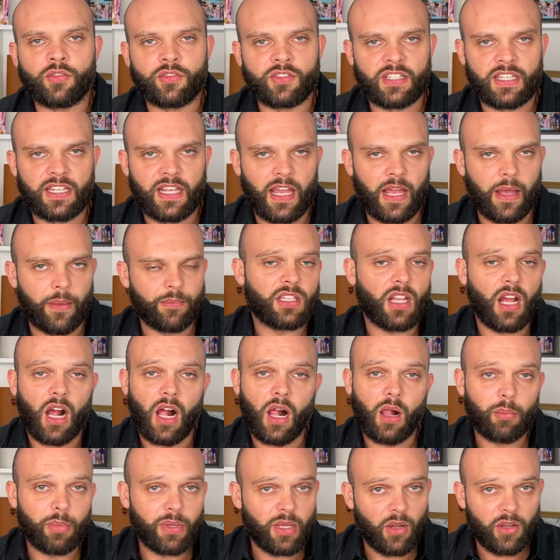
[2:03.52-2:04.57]
DMs.
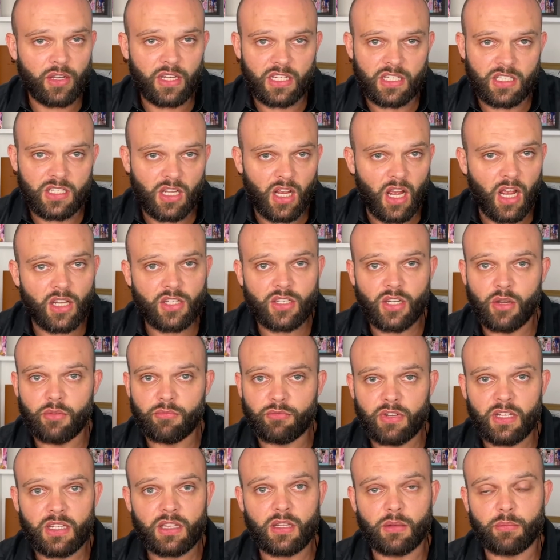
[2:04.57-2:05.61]
I'll be honest, I
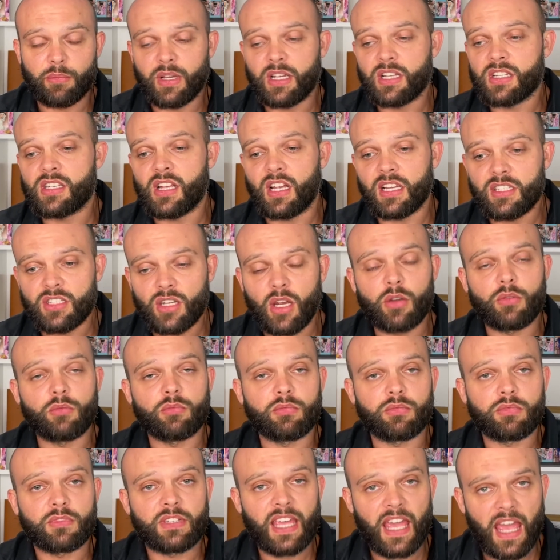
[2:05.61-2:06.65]
don't read them because I
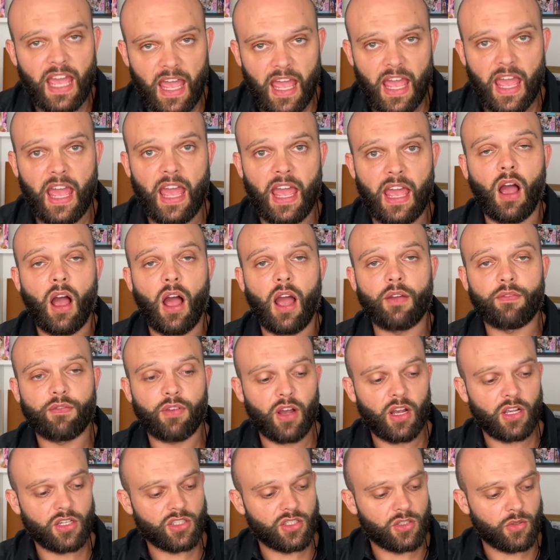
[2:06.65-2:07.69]
don't care. I've
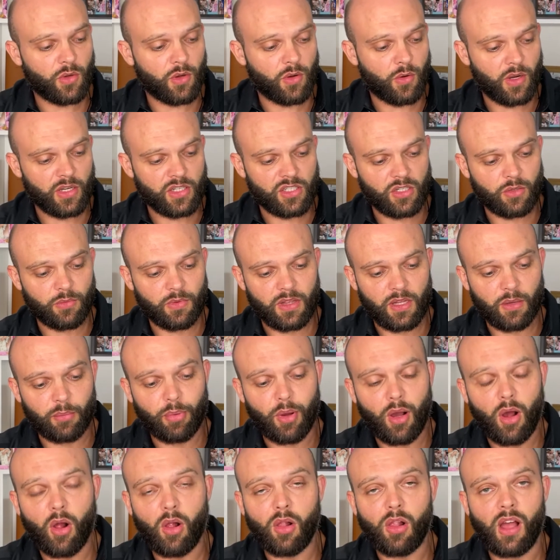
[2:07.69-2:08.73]
asked you a question with a
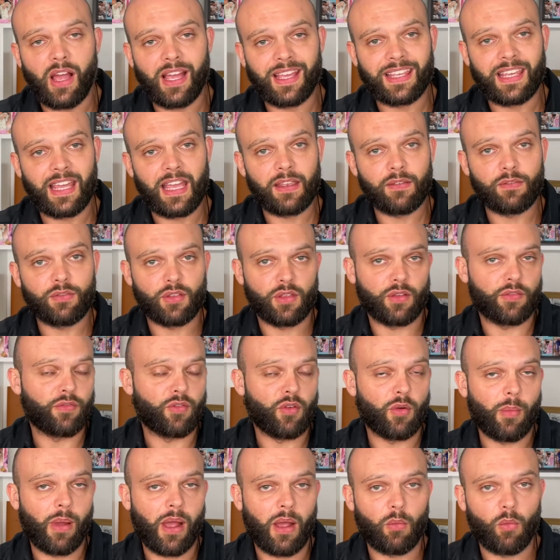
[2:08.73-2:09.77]
poll. I gave you the
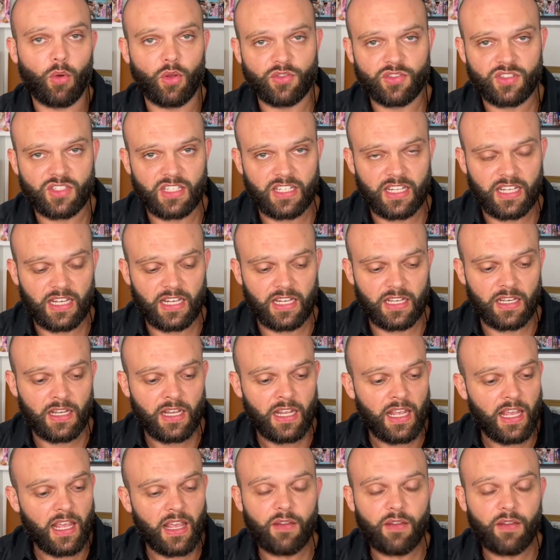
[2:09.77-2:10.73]
format I wanted it in.